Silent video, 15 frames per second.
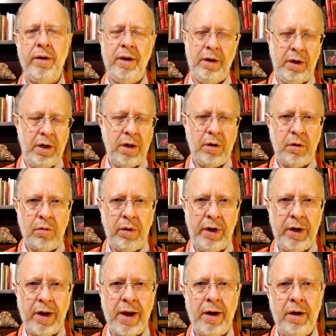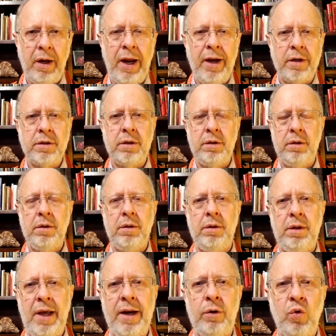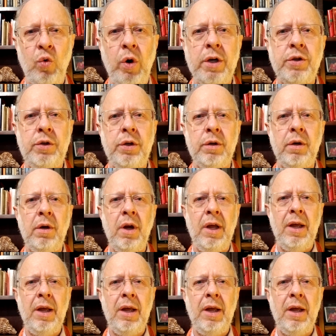And again, Kriyananda asked that question